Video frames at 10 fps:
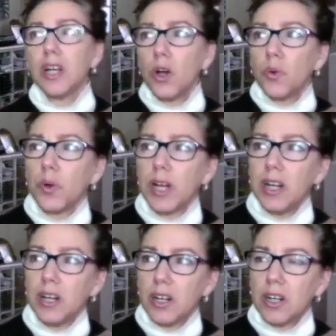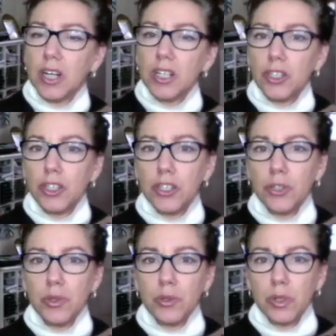where
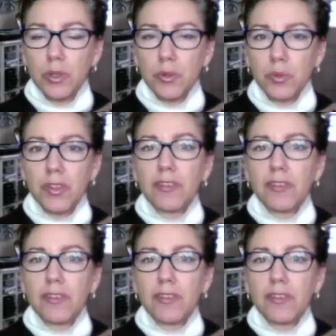the